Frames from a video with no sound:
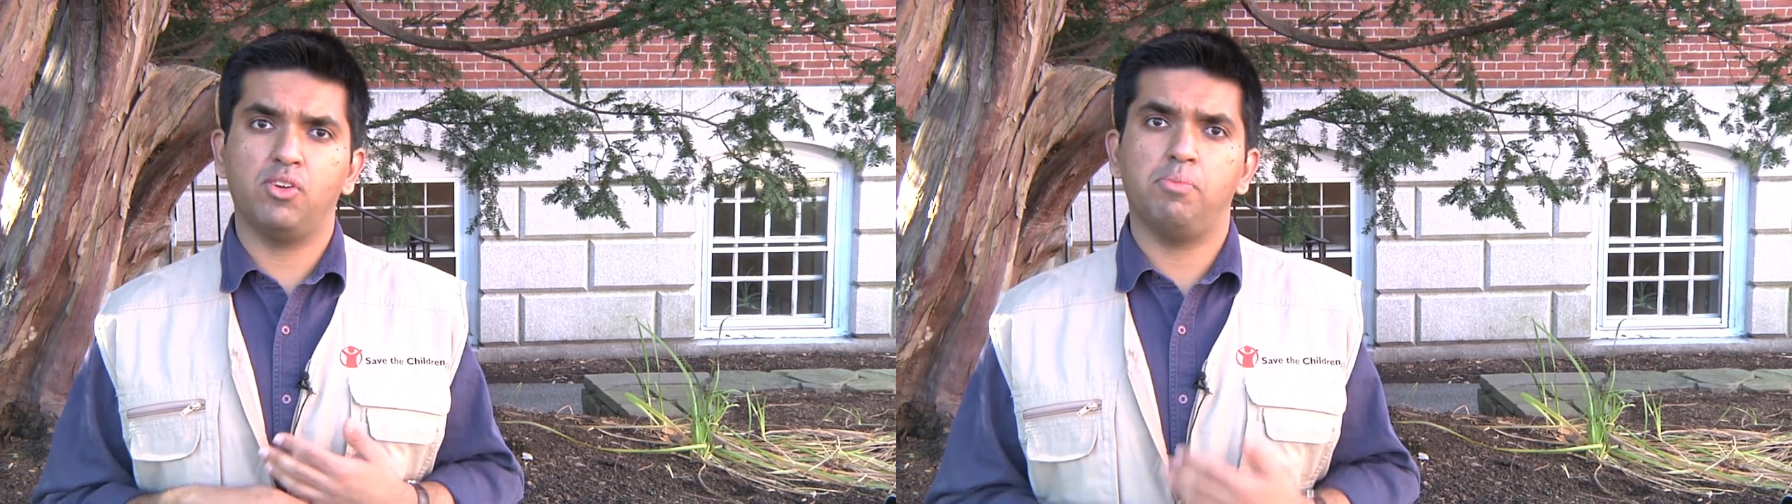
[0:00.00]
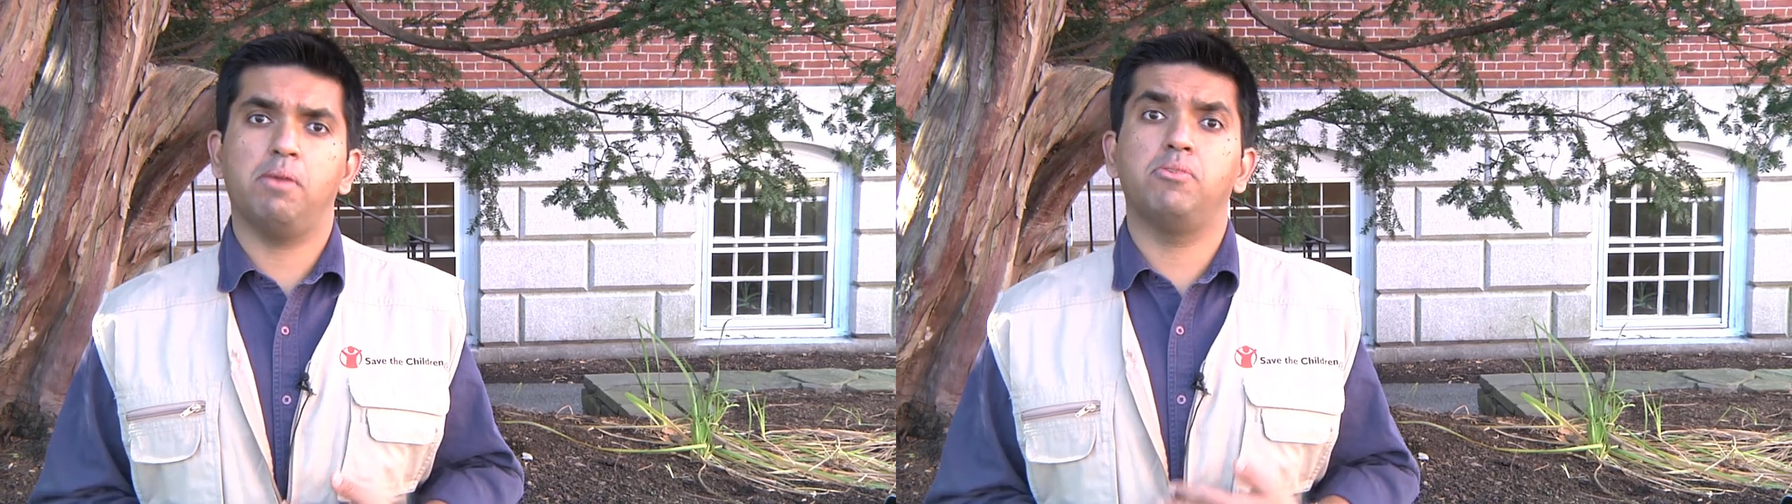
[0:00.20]
to
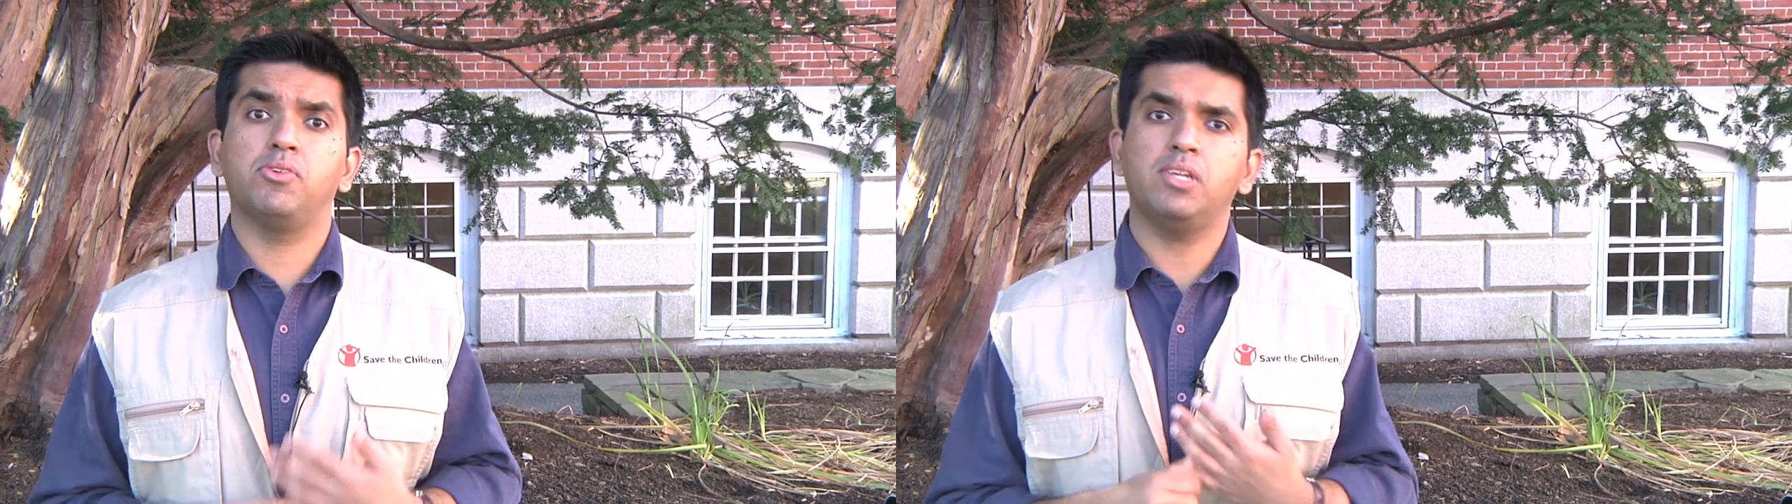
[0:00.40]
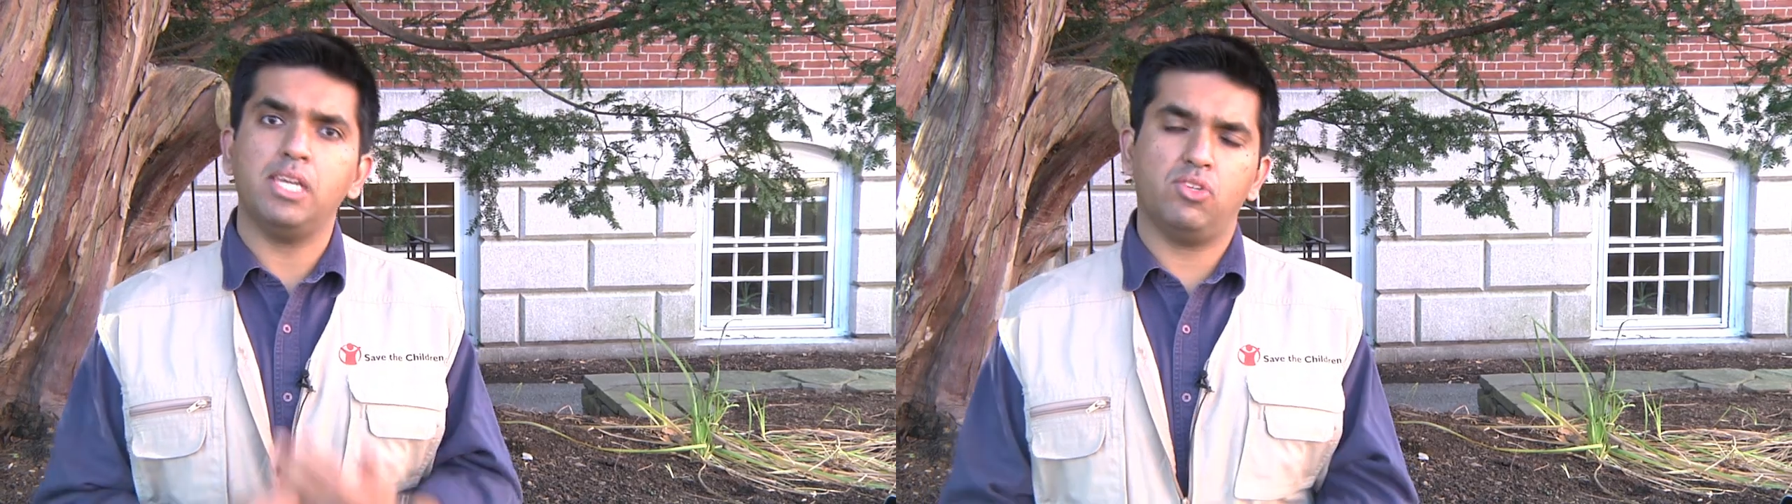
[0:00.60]
be able to
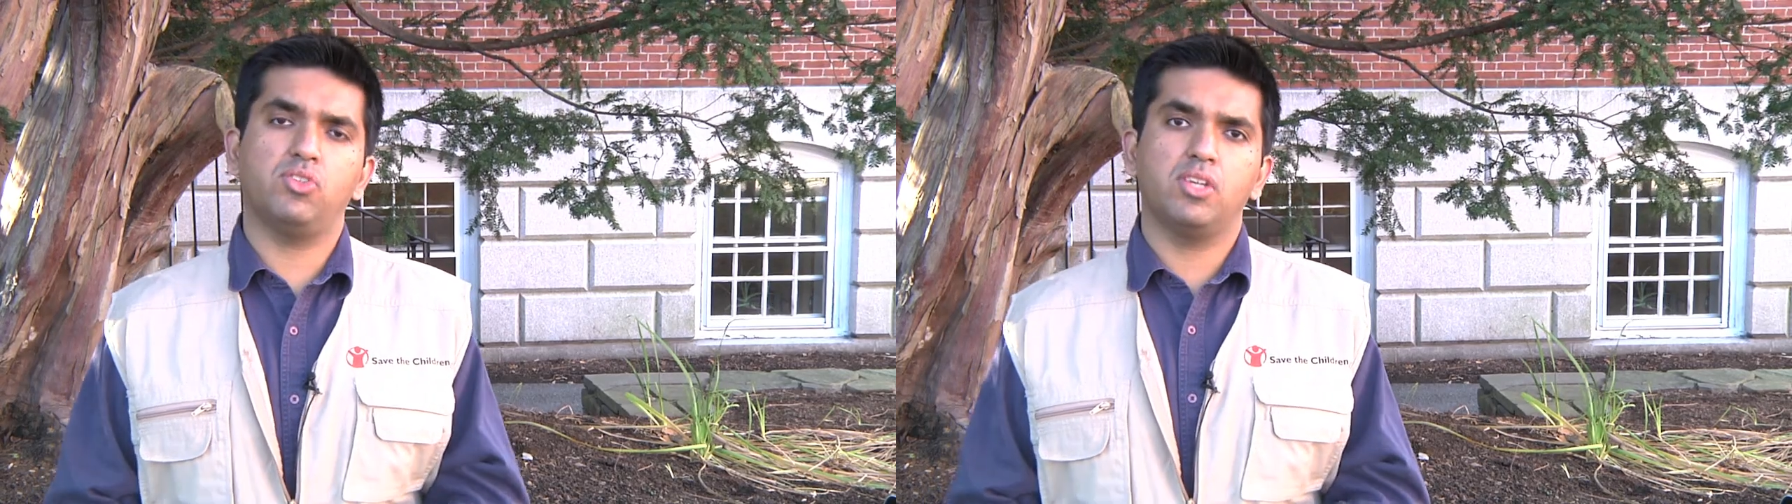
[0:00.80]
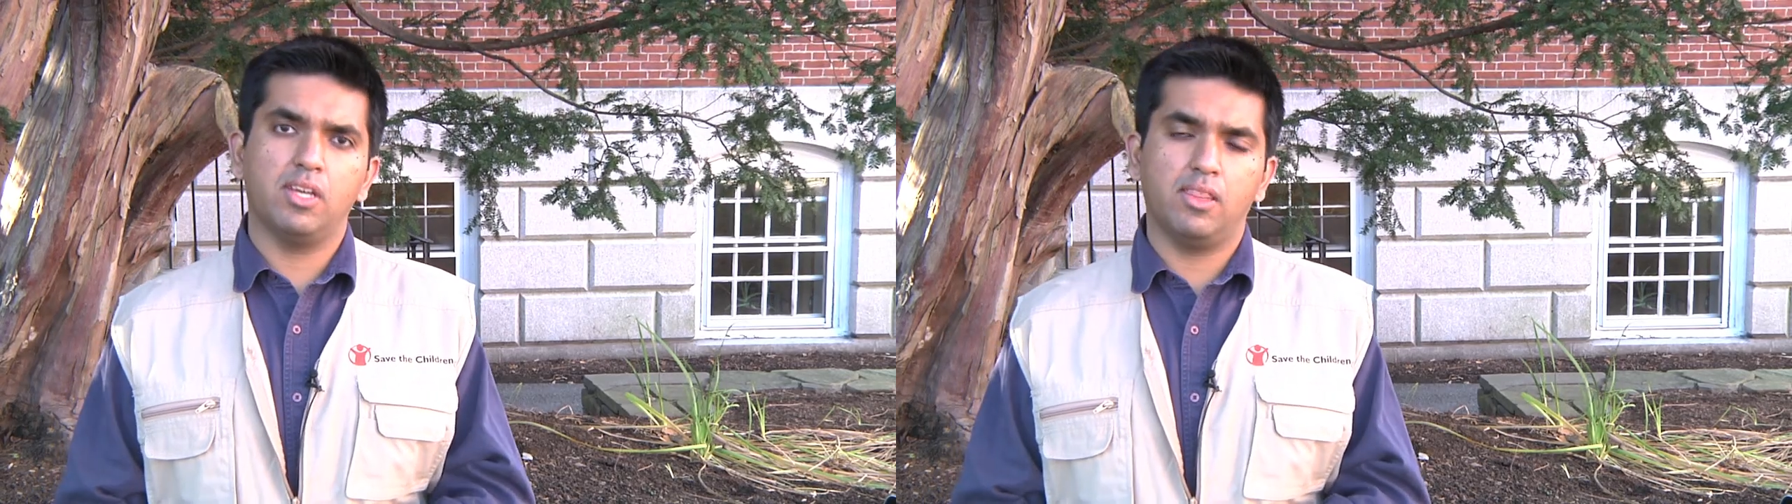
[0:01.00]
teach
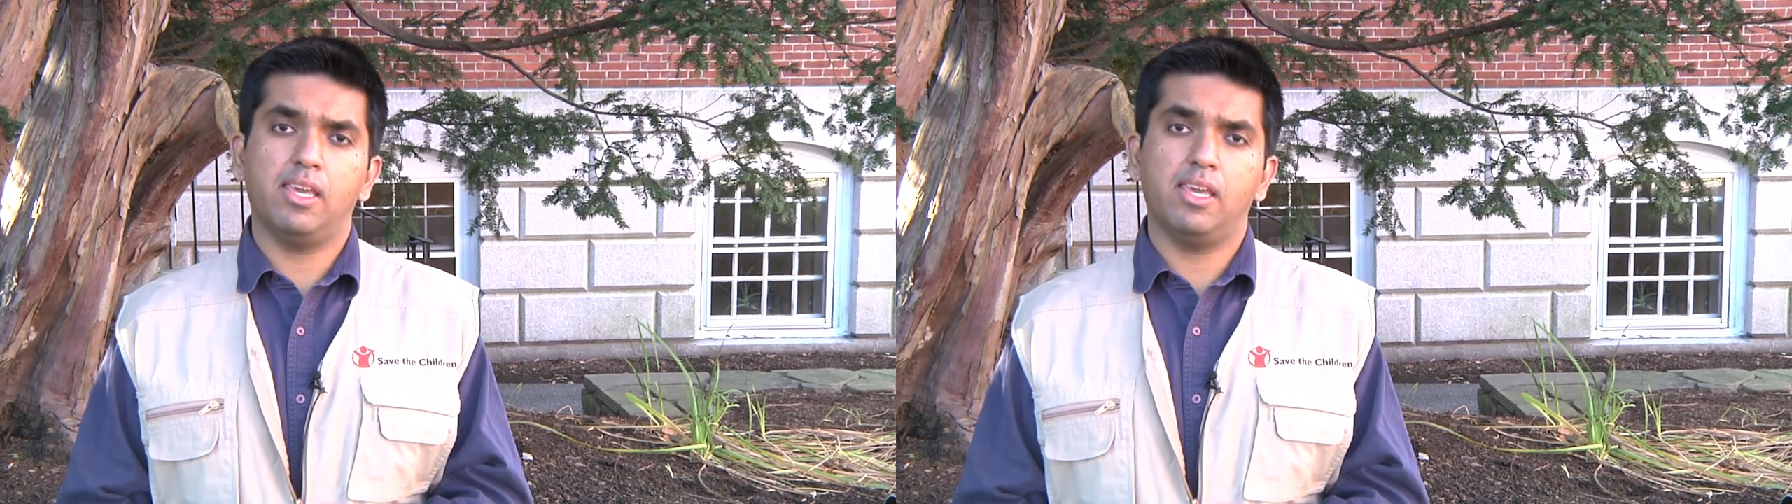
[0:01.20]
the